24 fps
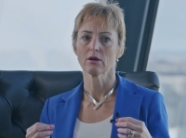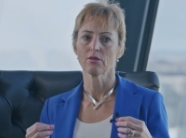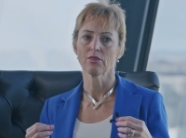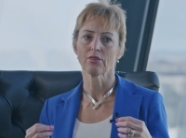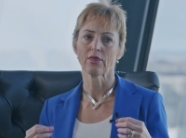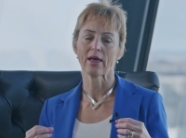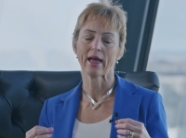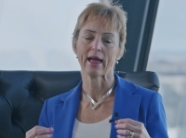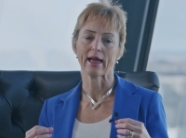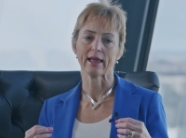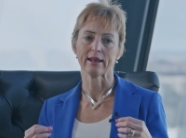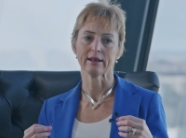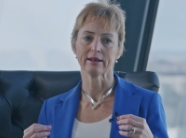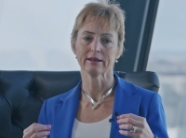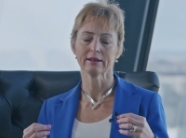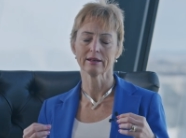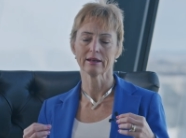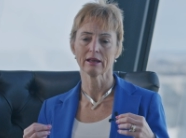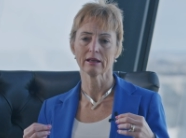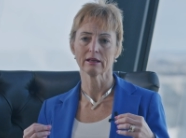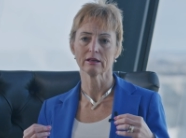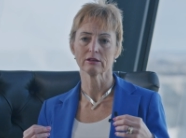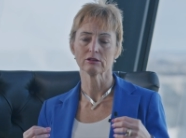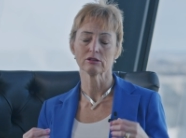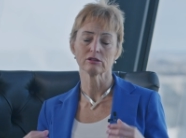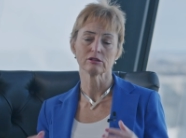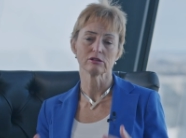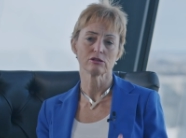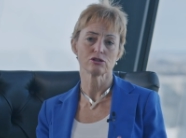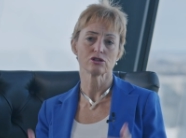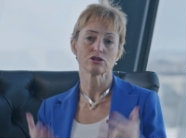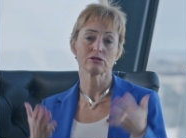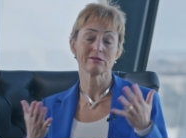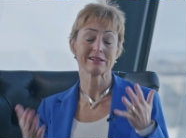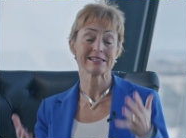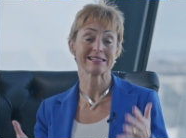then
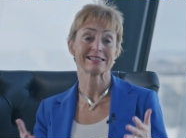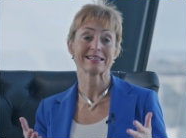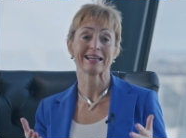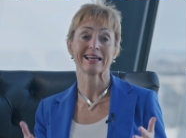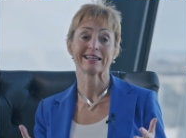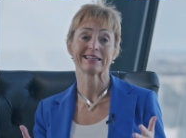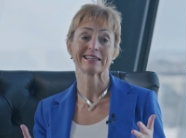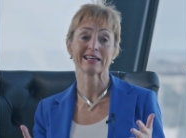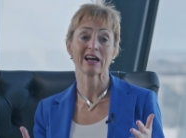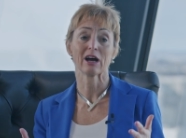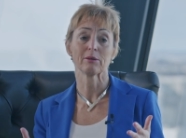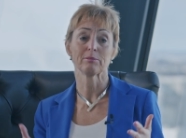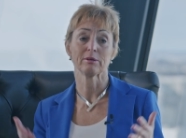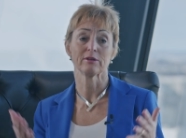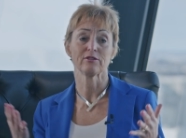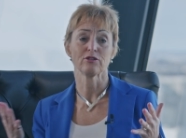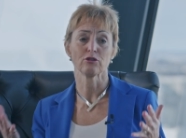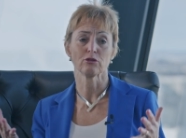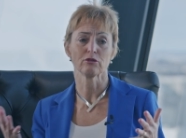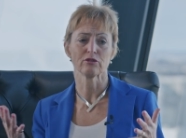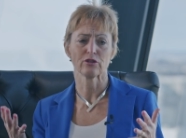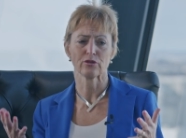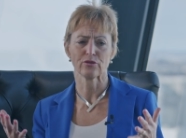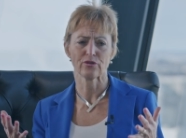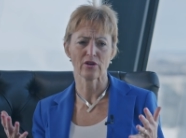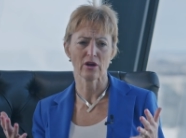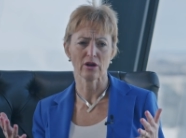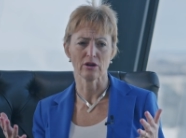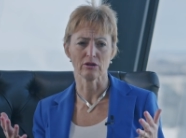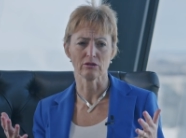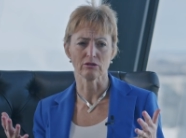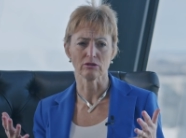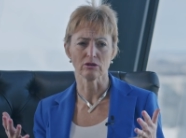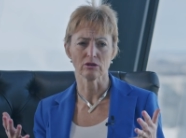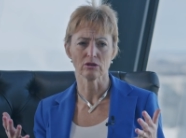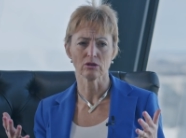do it standing up if you're on the
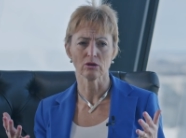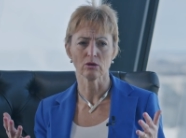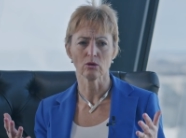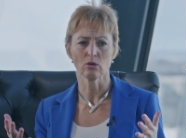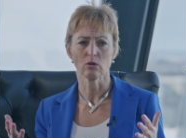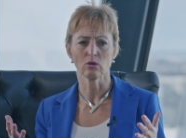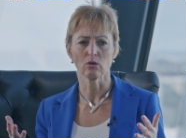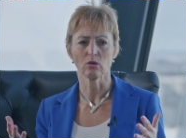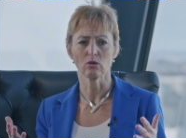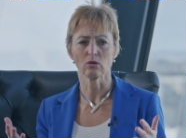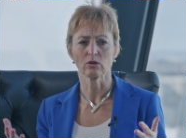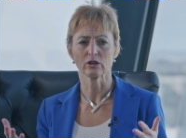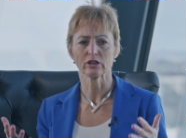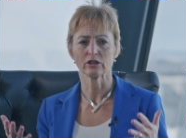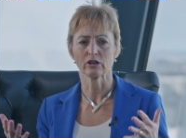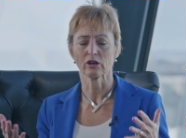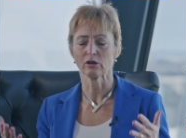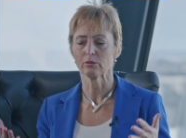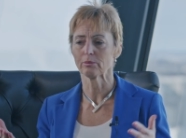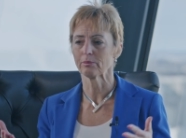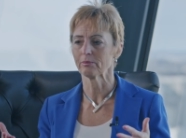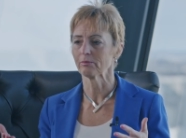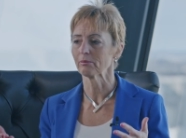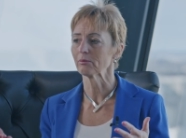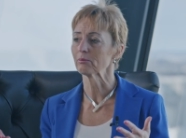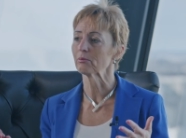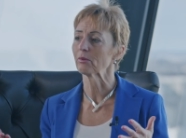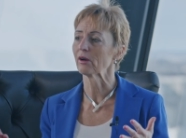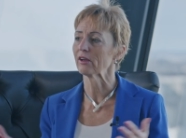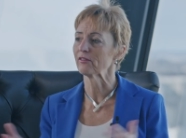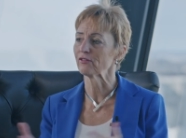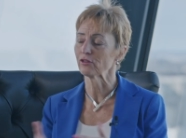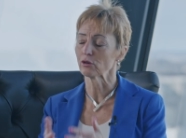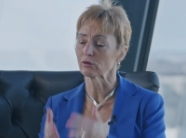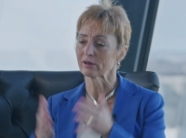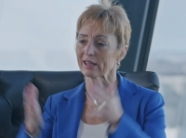phone or, you know,
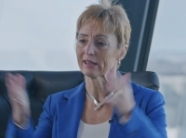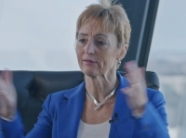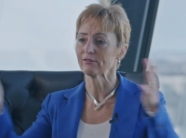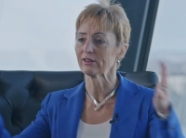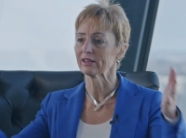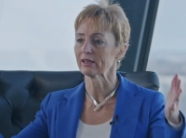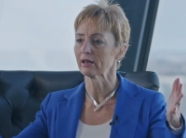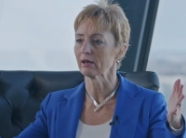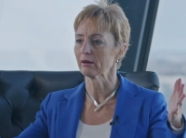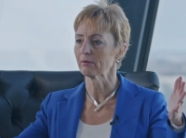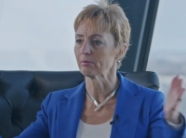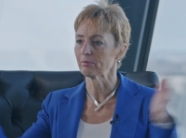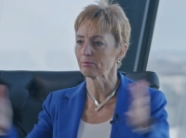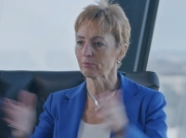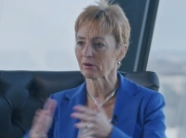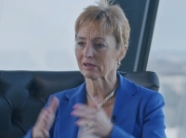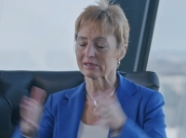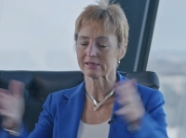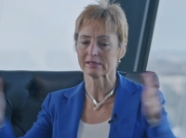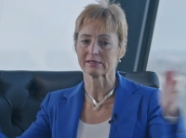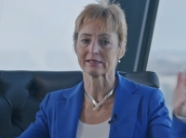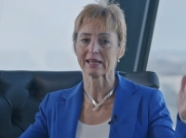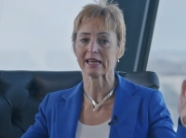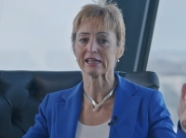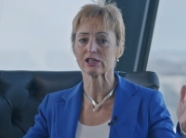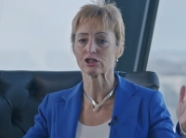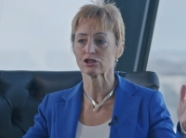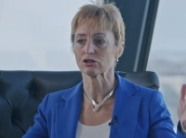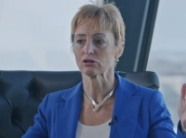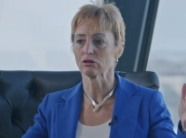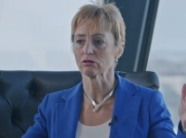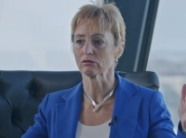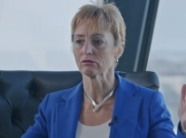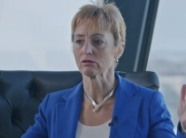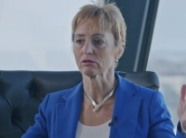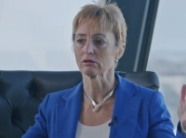if you're giving a presentation
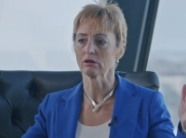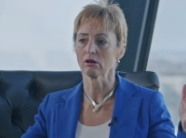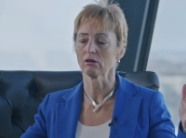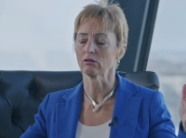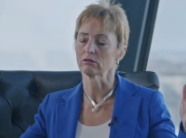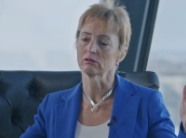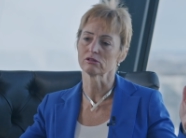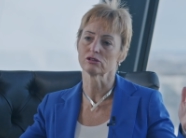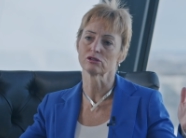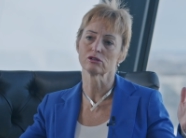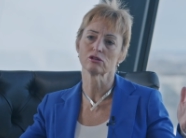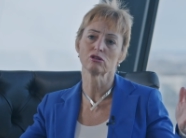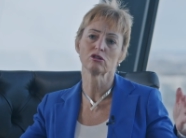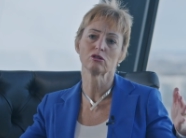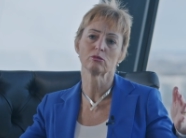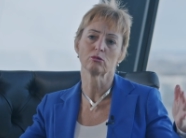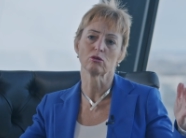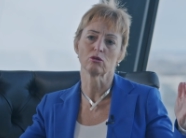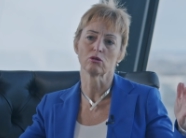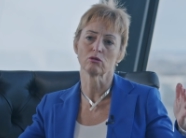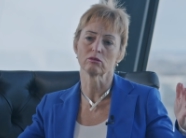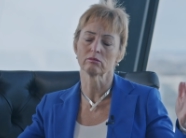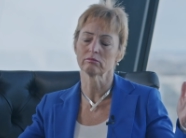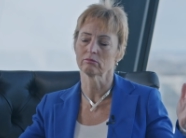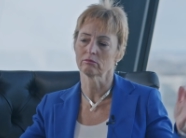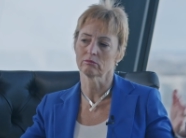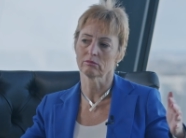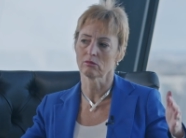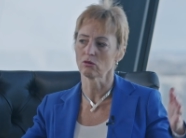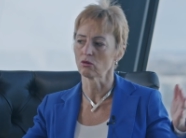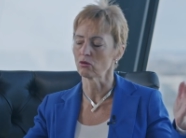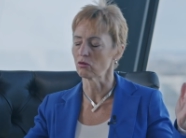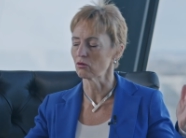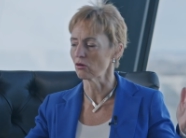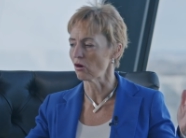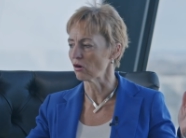on, on Zoom or,
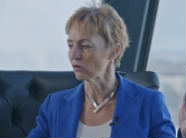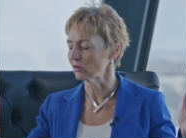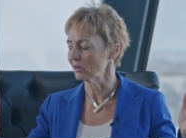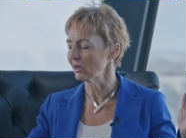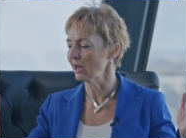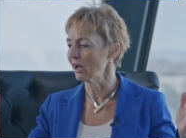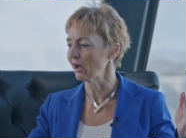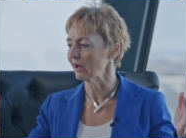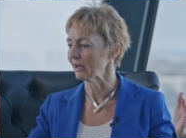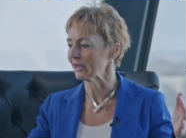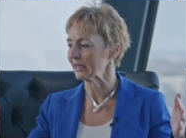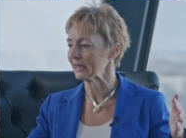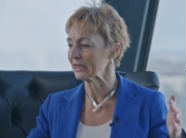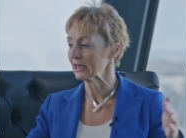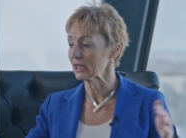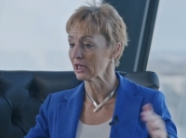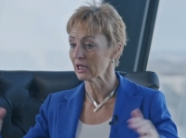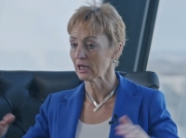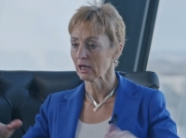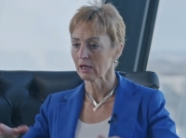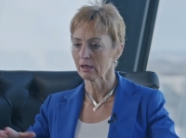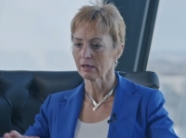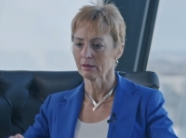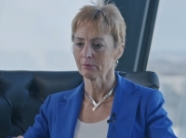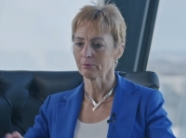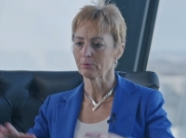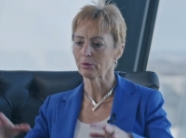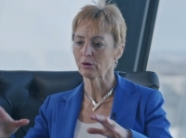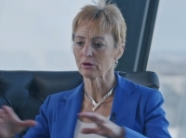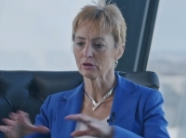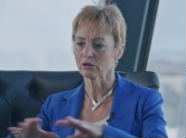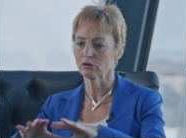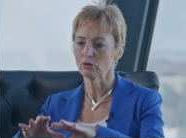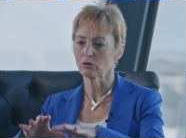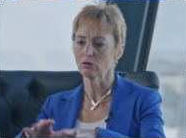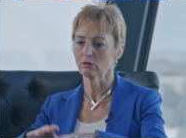or online,
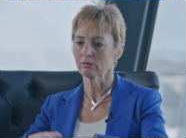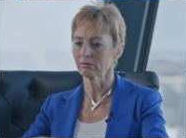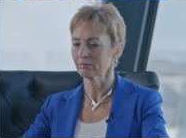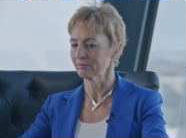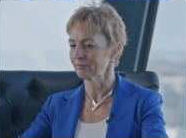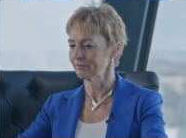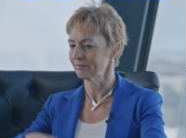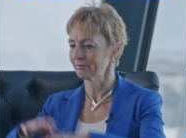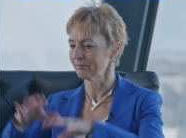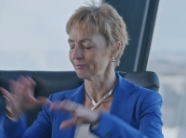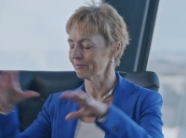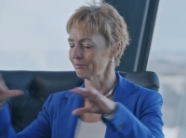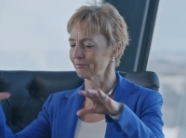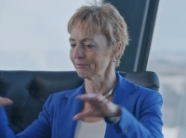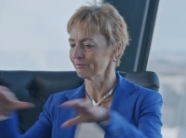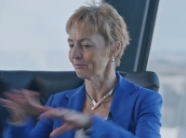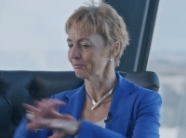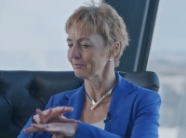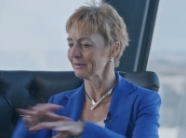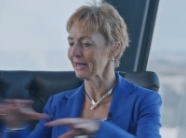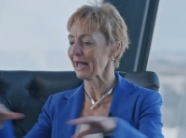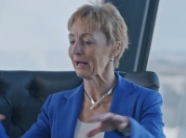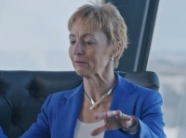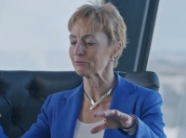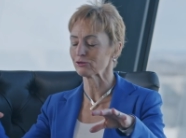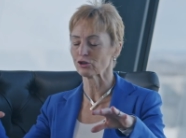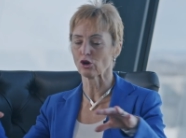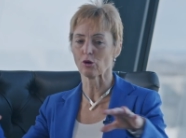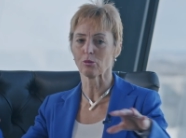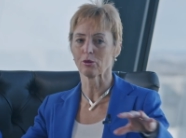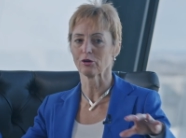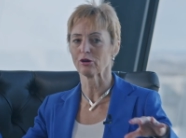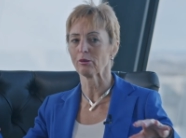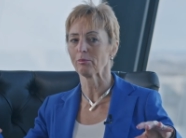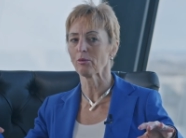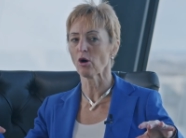put your
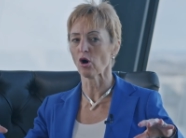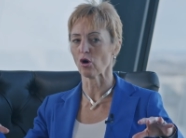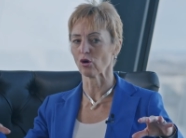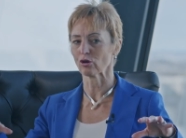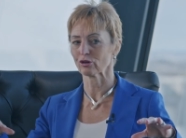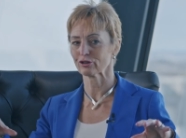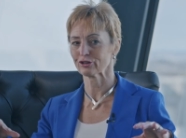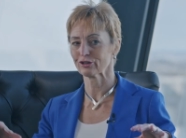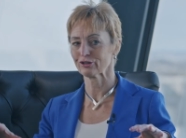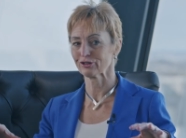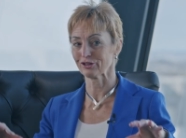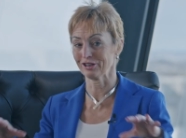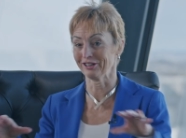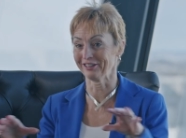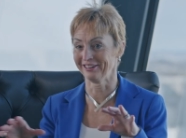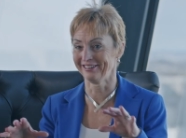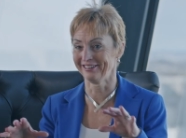laptop on a box.